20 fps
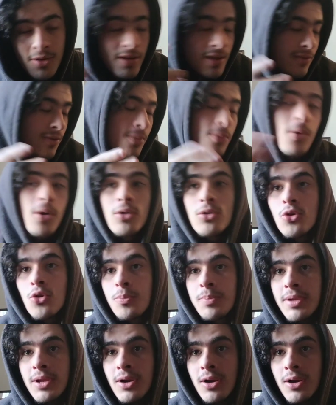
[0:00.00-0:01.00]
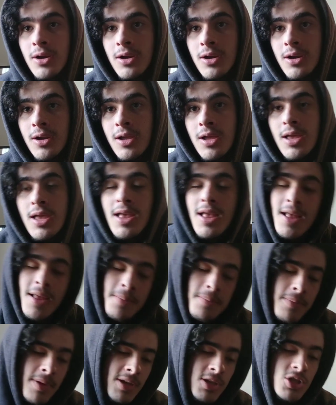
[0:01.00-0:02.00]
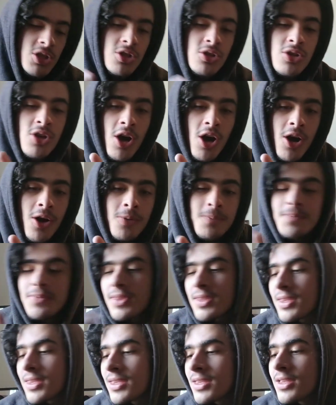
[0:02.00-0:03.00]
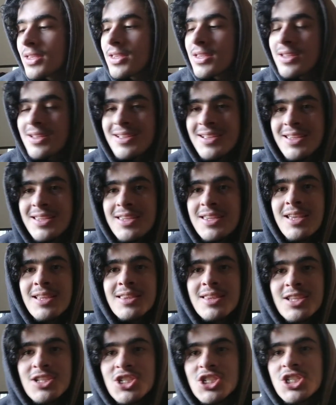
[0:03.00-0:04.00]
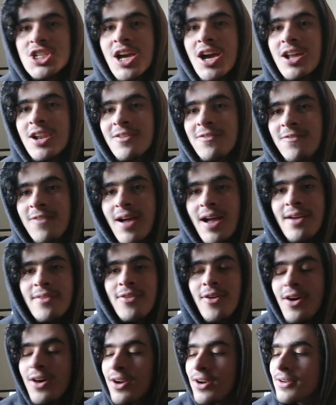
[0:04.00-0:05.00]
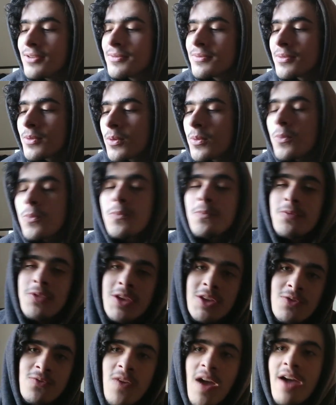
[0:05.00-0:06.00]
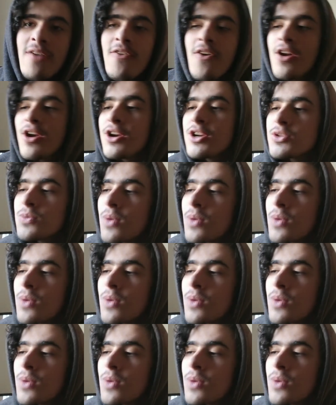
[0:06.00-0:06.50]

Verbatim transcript: even more loopier, make sure you go get this shot of 500 because 500